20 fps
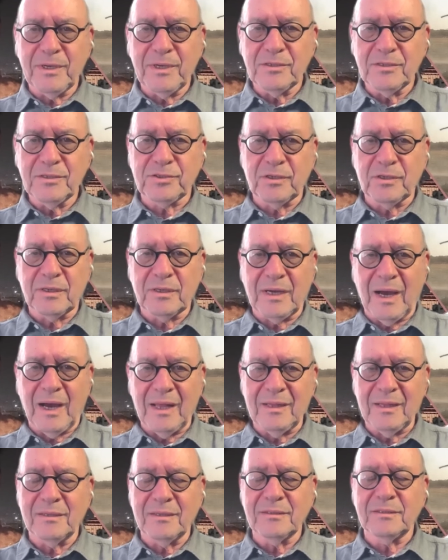Minister
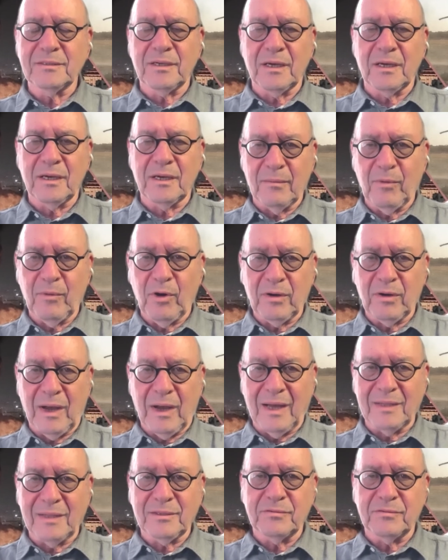Gallant, among
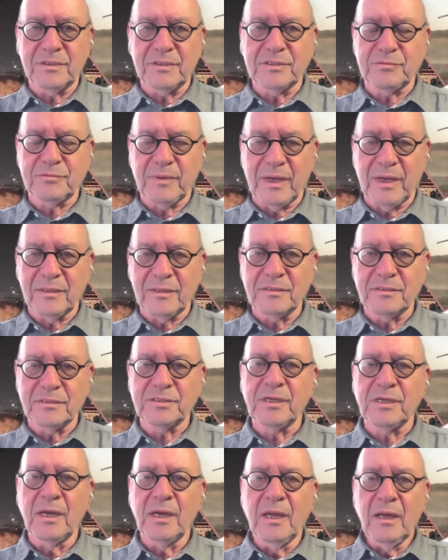other
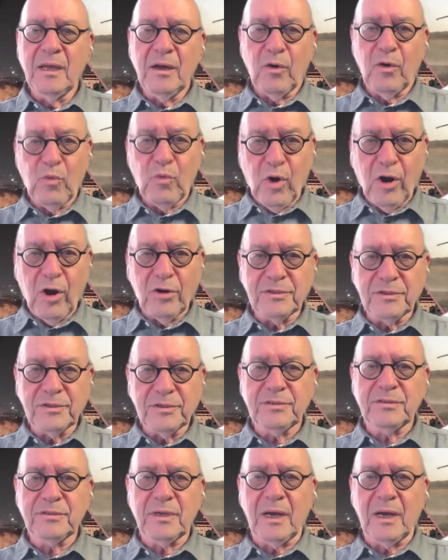Israelis, warned